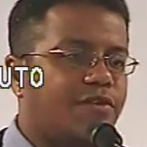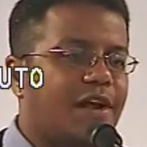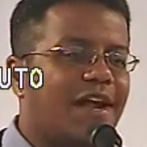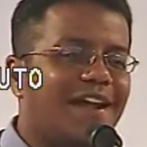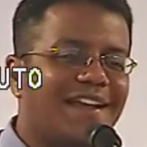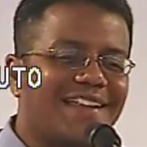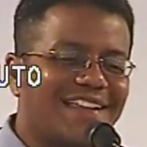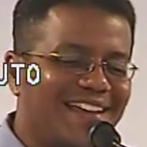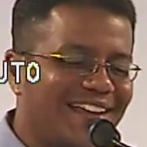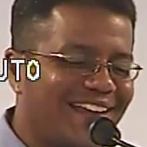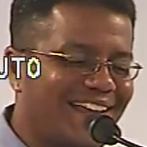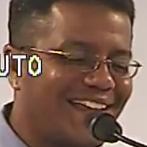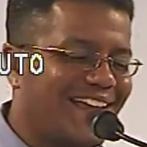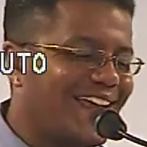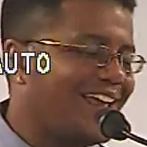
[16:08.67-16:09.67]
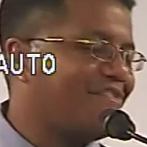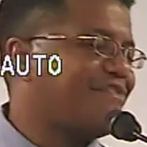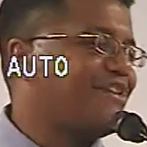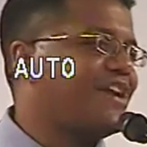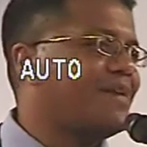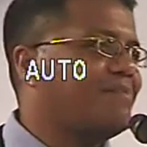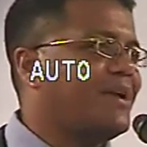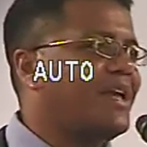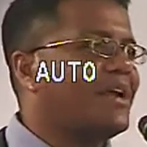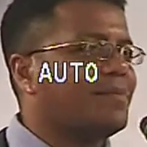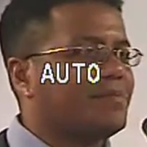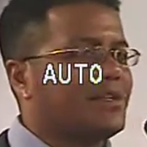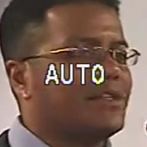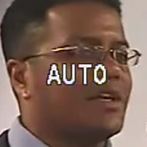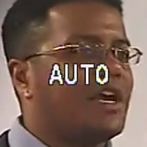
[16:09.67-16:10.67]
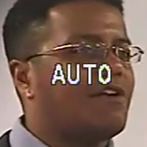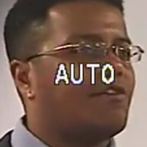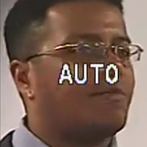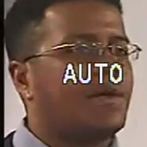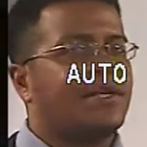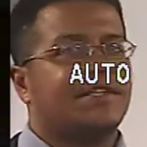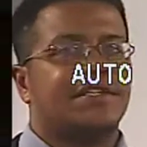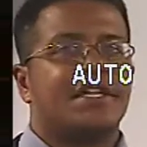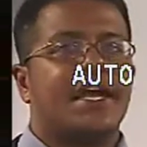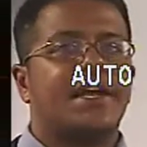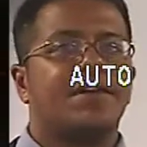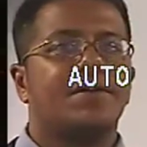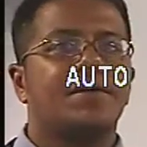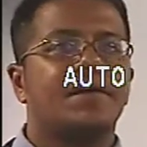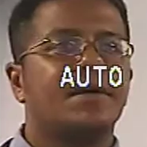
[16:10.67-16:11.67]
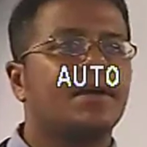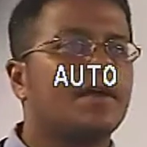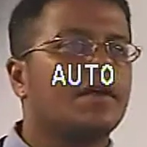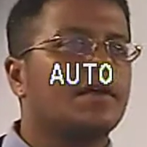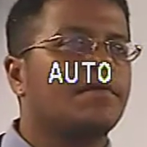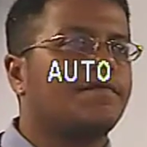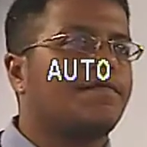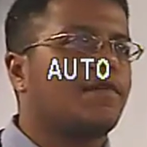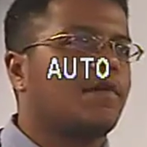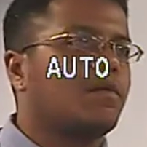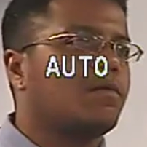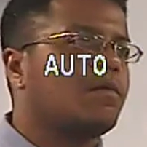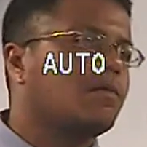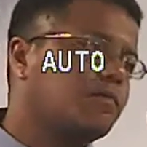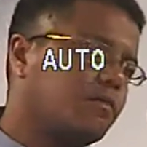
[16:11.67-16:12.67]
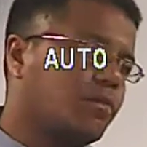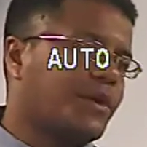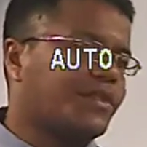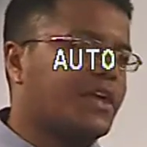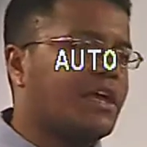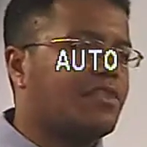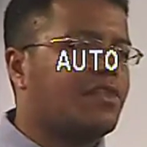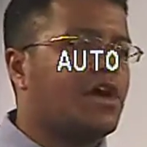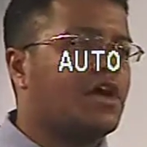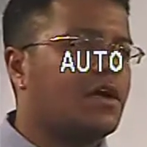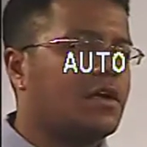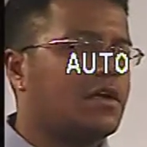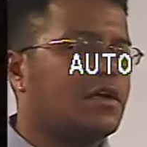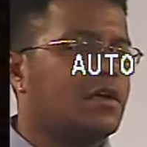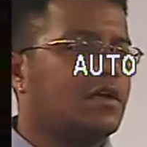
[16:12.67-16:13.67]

frankly, if you didn't meet up to the government standard for what they thought,